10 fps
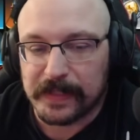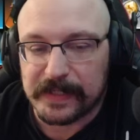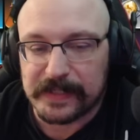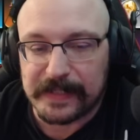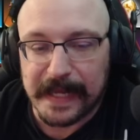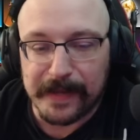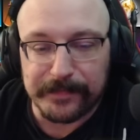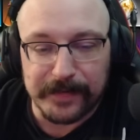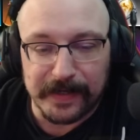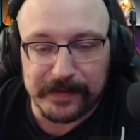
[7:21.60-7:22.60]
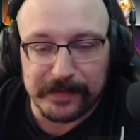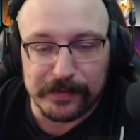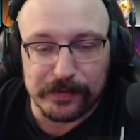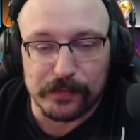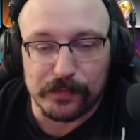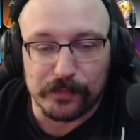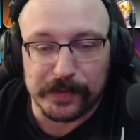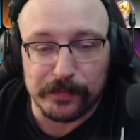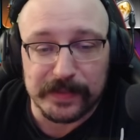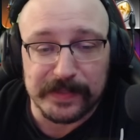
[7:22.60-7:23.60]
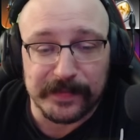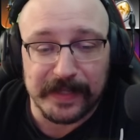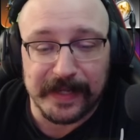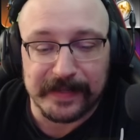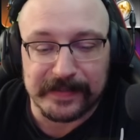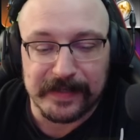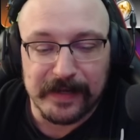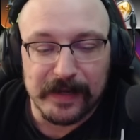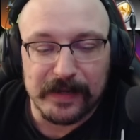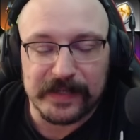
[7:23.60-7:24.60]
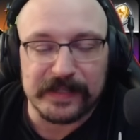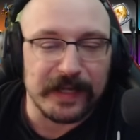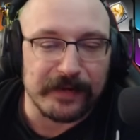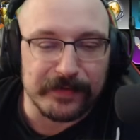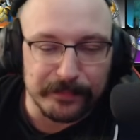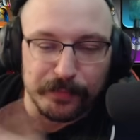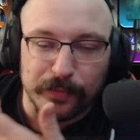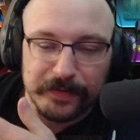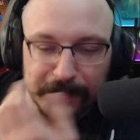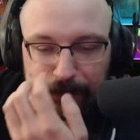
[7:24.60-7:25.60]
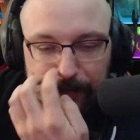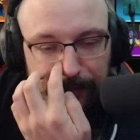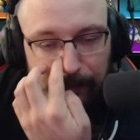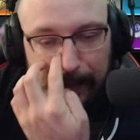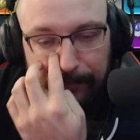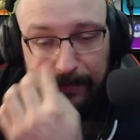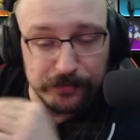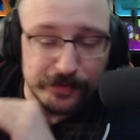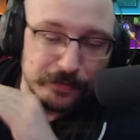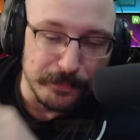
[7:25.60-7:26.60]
Staff. I think that you really want something that has... This is kind of an important thing just in crafting in general.